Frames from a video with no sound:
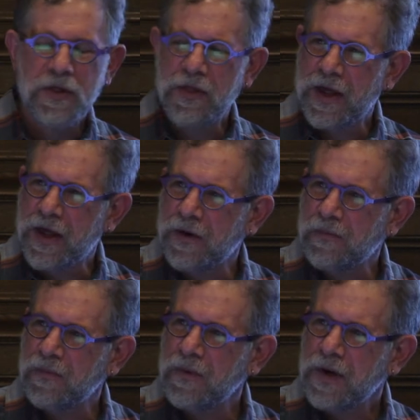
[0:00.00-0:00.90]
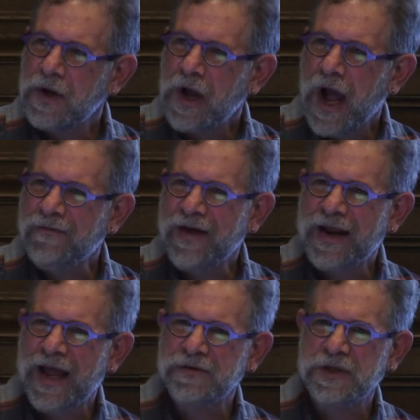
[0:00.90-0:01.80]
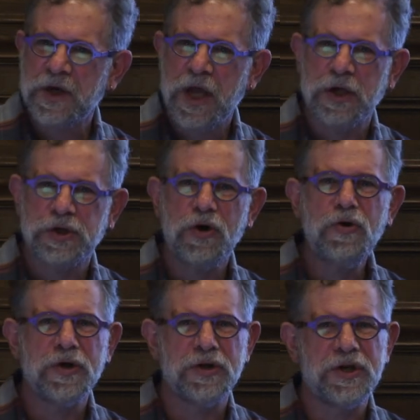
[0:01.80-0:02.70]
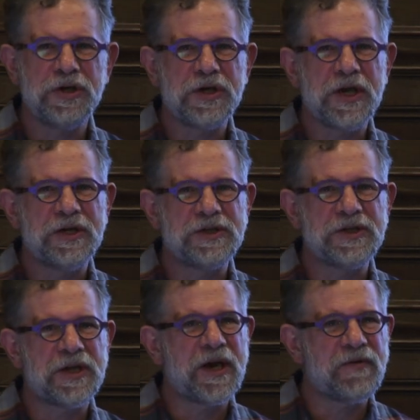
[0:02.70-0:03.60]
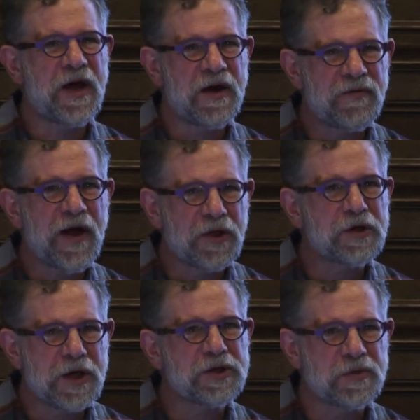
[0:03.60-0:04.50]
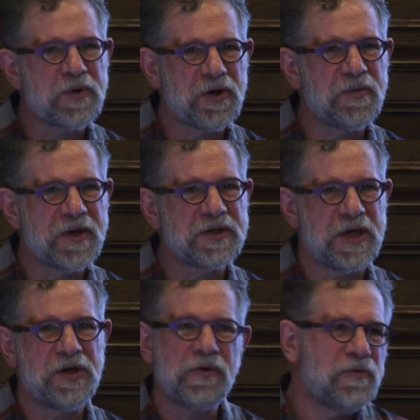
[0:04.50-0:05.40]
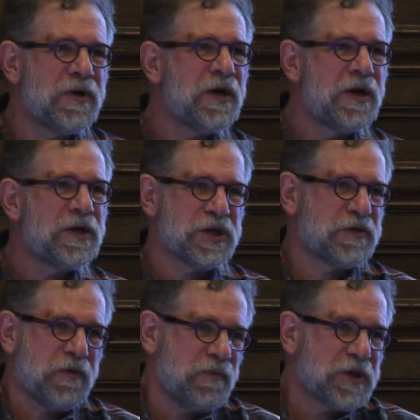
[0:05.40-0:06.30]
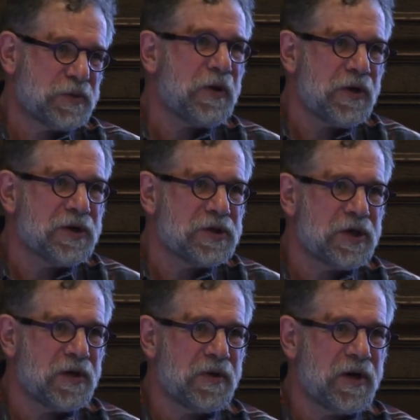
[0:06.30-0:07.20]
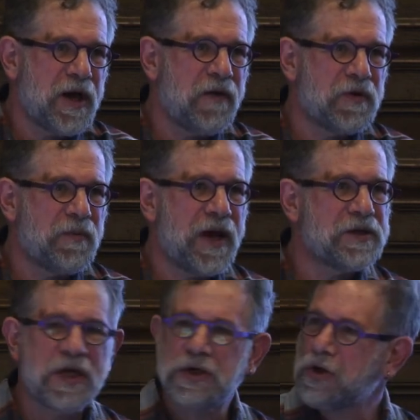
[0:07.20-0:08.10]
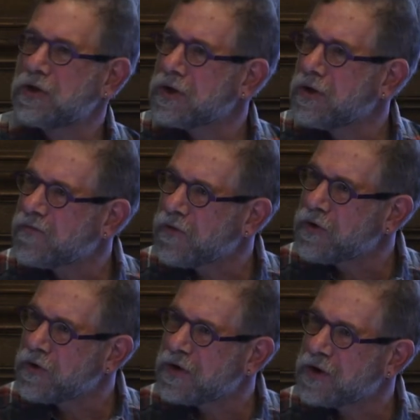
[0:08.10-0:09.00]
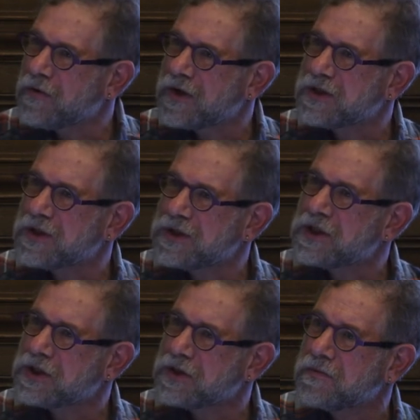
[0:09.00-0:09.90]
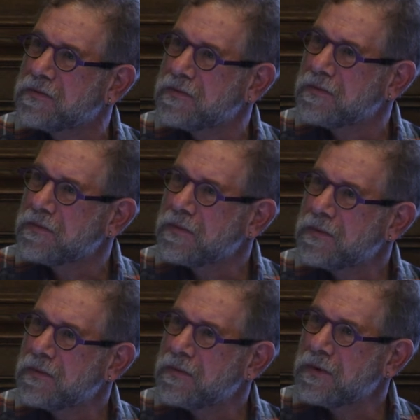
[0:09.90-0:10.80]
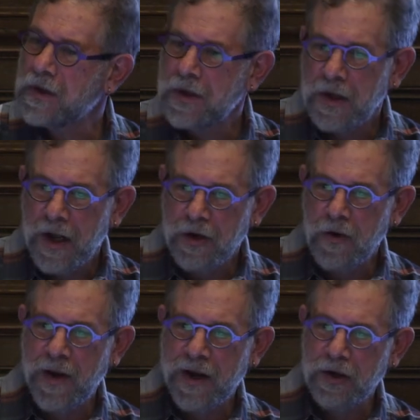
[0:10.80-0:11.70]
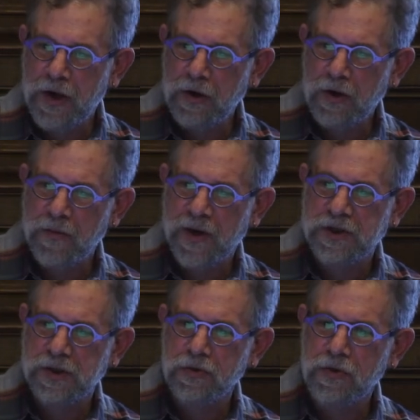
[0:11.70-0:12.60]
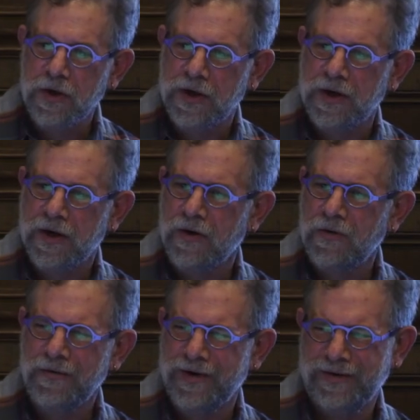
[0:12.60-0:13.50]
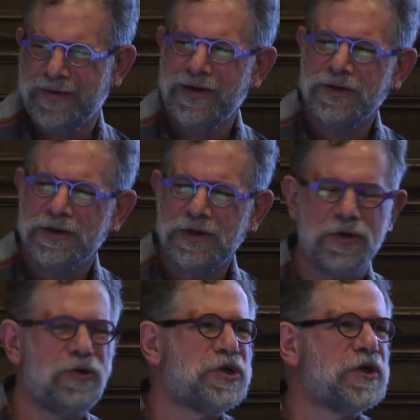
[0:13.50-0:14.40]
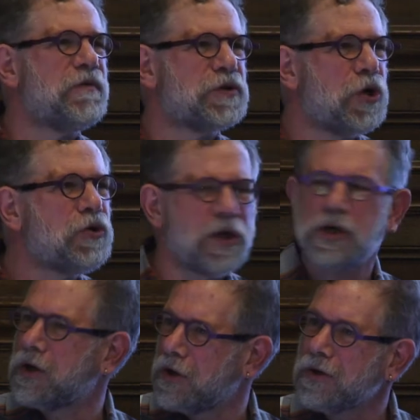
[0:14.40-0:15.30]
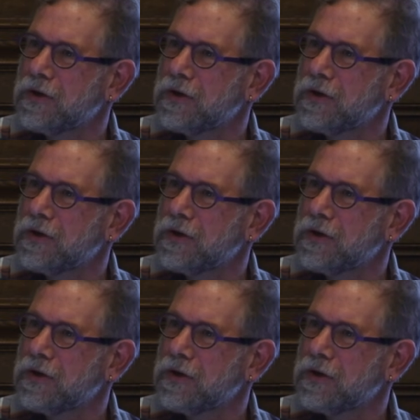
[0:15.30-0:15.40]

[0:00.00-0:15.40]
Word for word: then I've got to have some kind of token that indicates that I've got a valid customer here, because I know just from experience that I'm going to have to pass that token further into the rest of the system. I go back and I look at my story and I go, well, wait a minute, there's no notion of a token here.